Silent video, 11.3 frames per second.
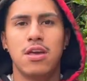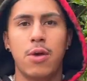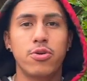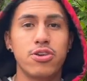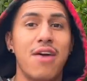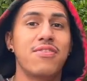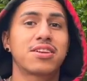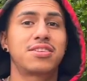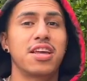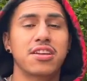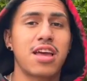And when you have an
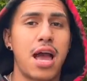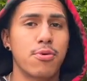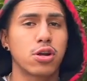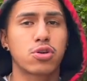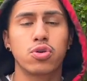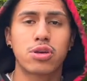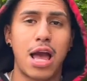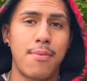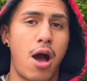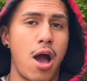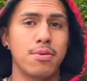extended cab or a crew
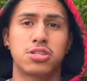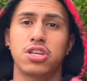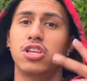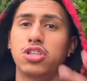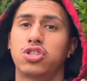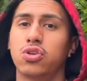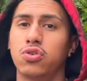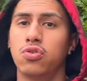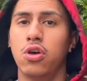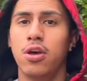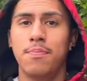cab, obviously you need two
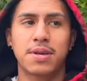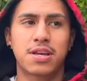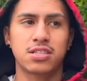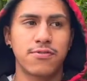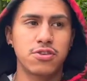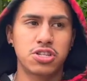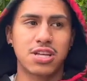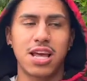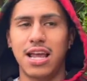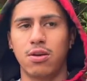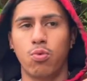because if you just
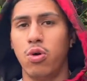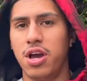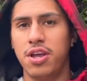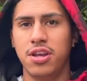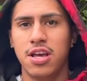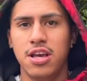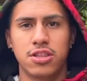get like one,